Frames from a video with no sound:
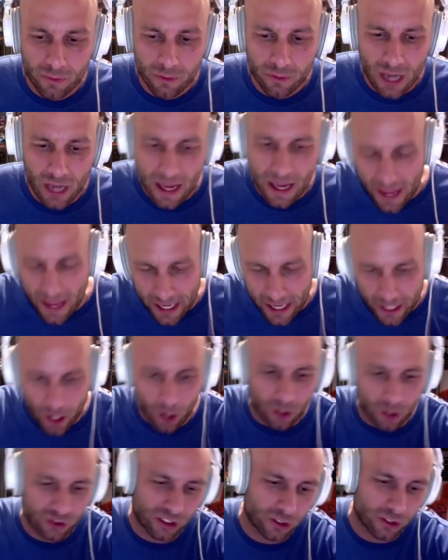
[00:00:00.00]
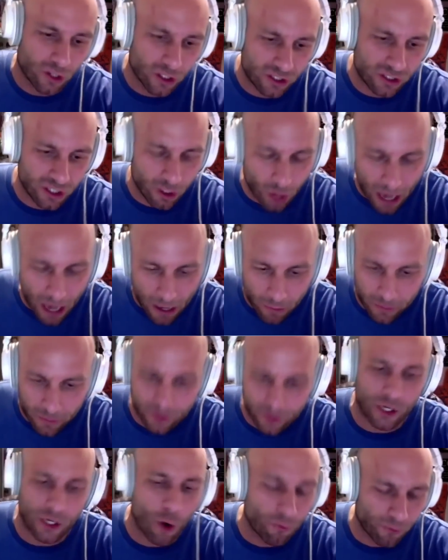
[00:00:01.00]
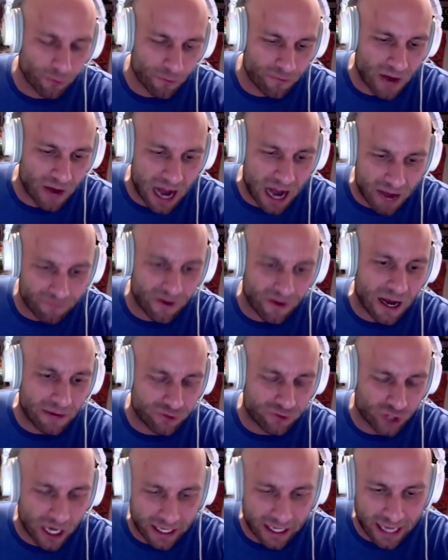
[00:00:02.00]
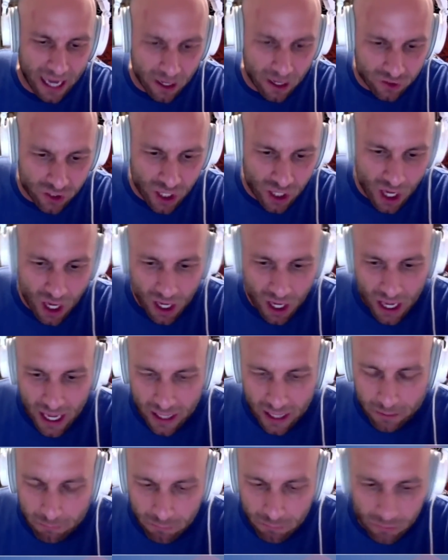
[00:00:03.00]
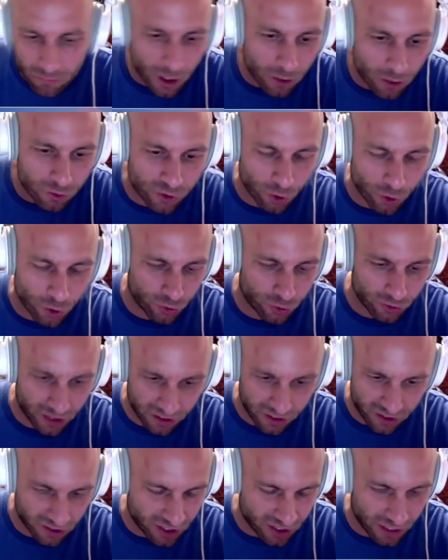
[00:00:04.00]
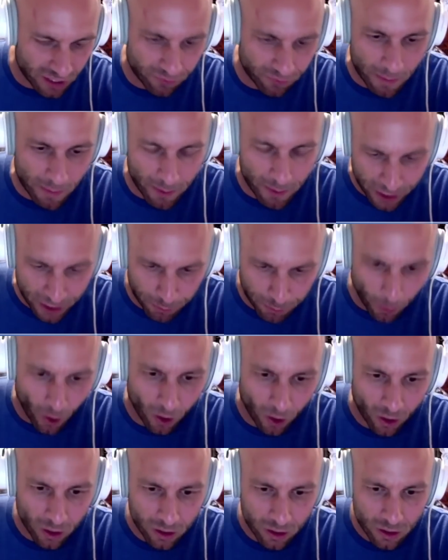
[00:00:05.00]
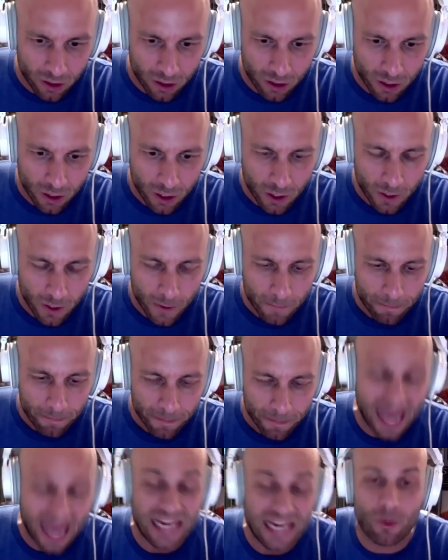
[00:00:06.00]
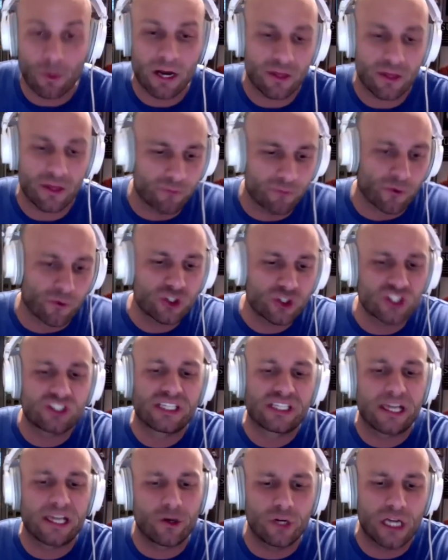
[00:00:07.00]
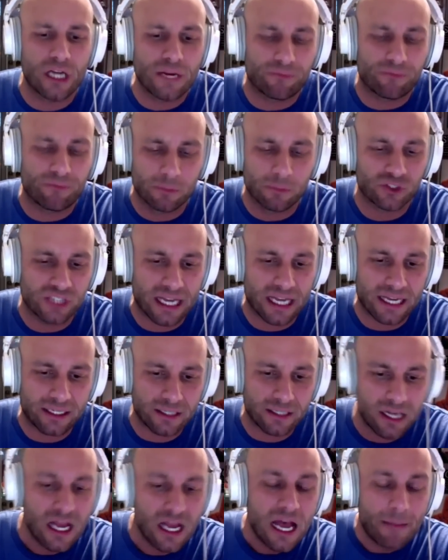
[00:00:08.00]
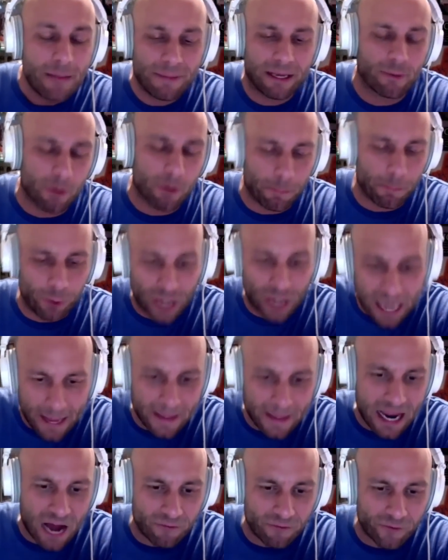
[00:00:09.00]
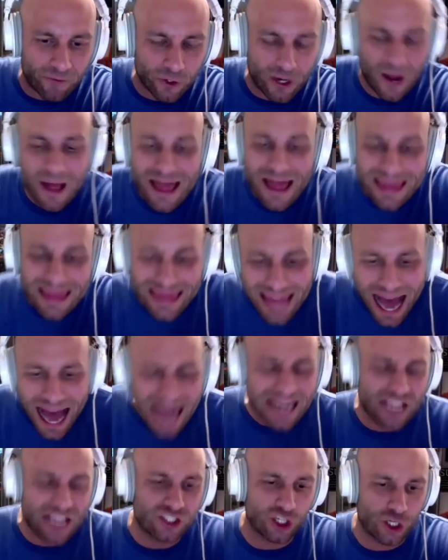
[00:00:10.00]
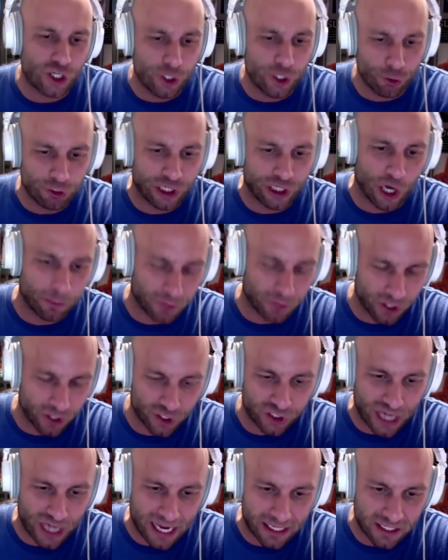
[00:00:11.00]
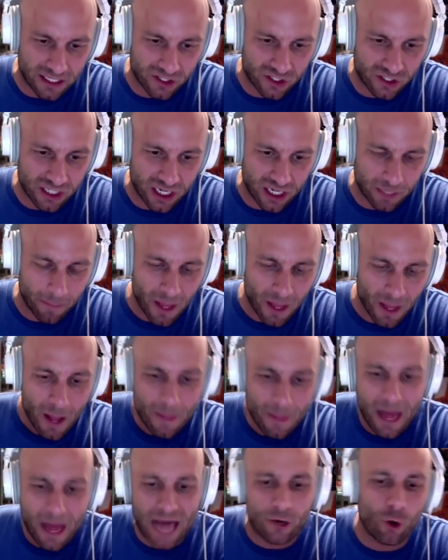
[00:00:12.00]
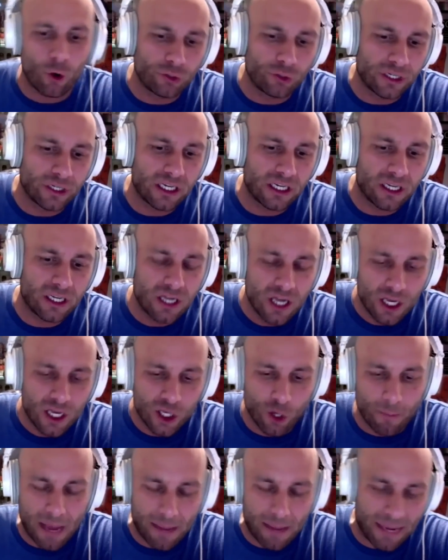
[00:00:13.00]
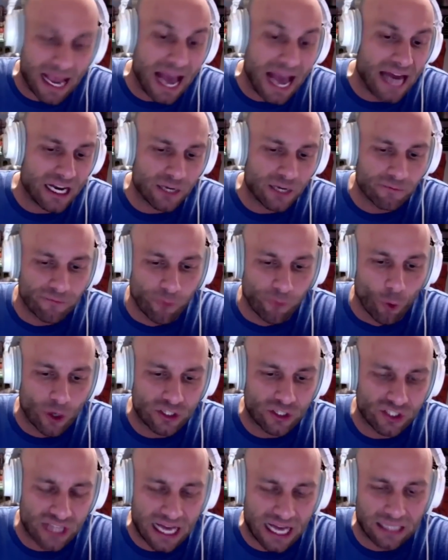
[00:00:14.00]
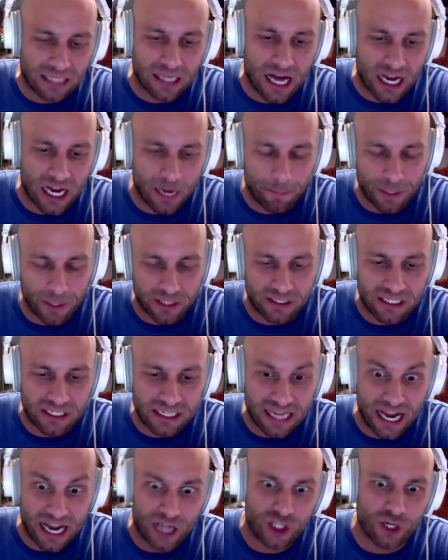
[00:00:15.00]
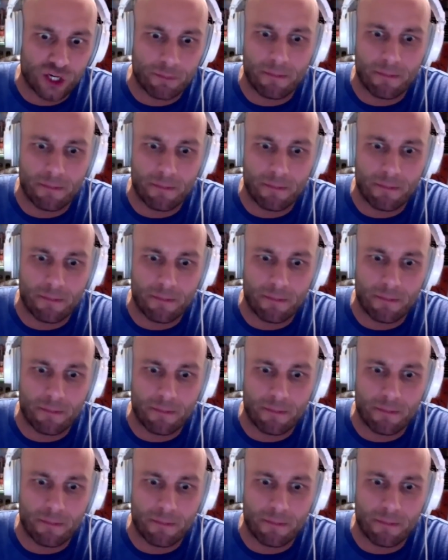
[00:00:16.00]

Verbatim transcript: And then he goes and looks, you know, uh, the 0 for 5, 5 strikeouts, and, you know, social distancing from the baseball. Anyway, the versatility from Stanton, being able to play in the outfield now, that is a huge help to this Yankees team. Not only, you know, maybe adding Voit to that lineup at DH and